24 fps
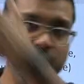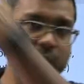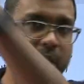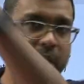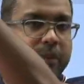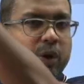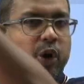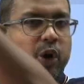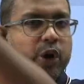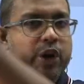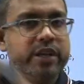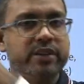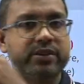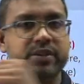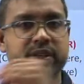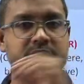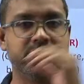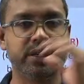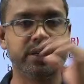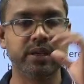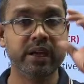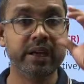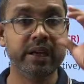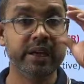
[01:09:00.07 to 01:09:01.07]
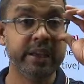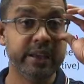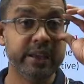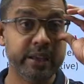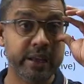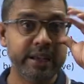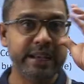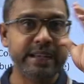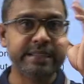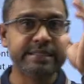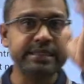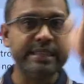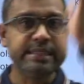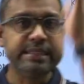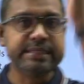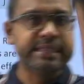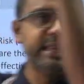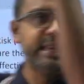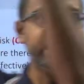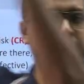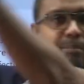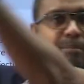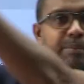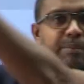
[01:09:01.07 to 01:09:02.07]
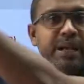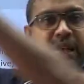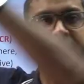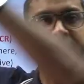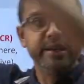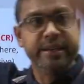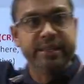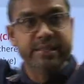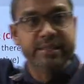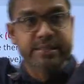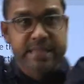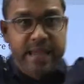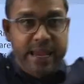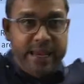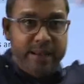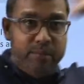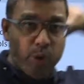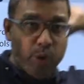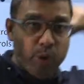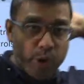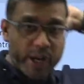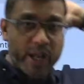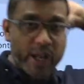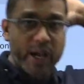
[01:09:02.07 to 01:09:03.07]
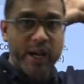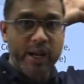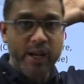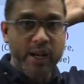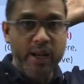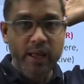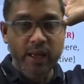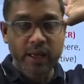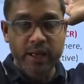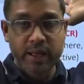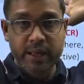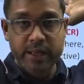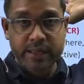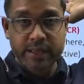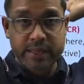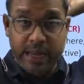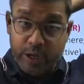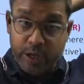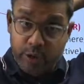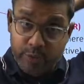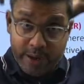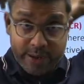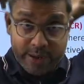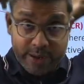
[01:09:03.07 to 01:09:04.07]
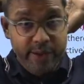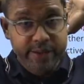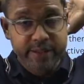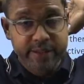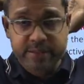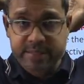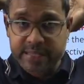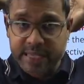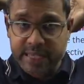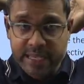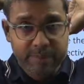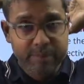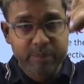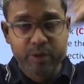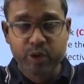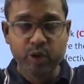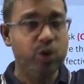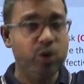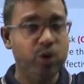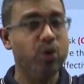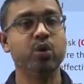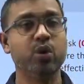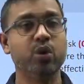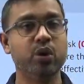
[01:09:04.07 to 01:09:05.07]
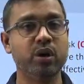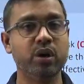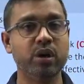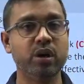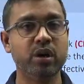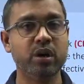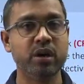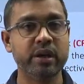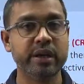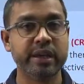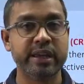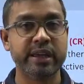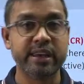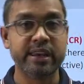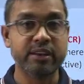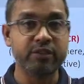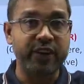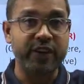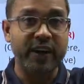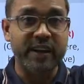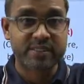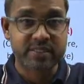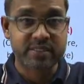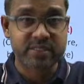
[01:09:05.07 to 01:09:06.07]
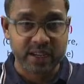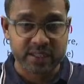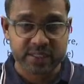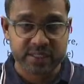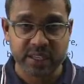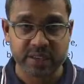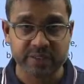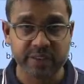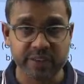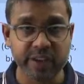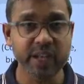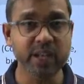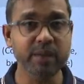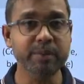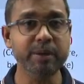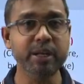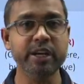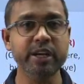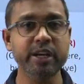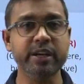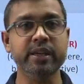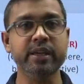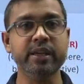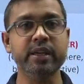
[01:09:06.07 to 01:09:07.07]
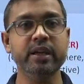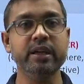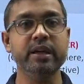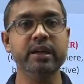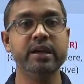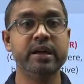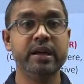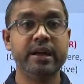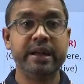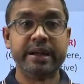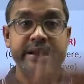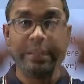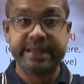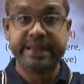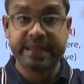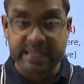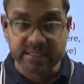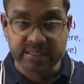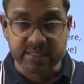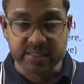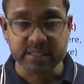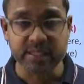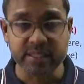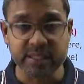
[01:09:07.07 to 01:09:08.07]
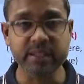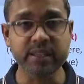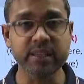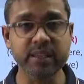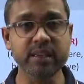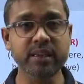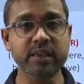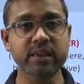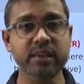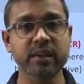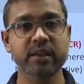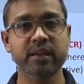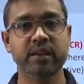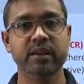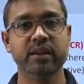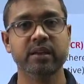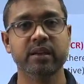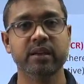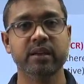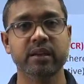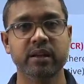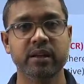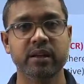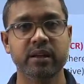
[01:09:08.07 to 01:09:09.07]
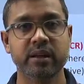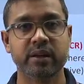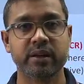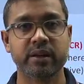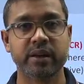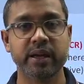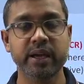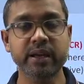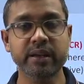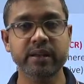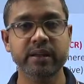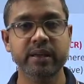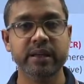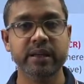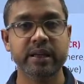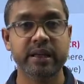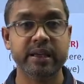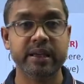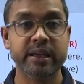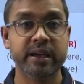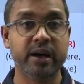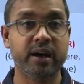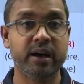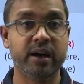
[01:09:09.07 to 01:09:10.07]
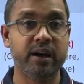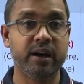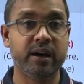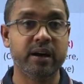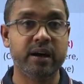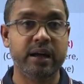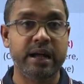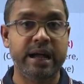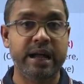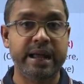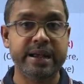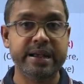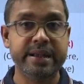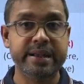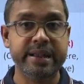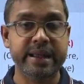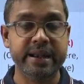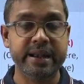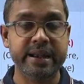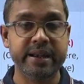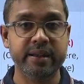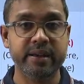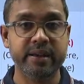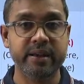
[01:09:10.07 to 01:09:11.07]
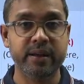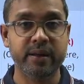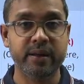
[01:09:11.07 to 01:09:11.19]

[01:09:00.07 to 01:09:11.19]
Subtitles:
WTC. Let's say same building is there in Monaragala. Can you value at the same? No. Infrastructure availability, density, right? And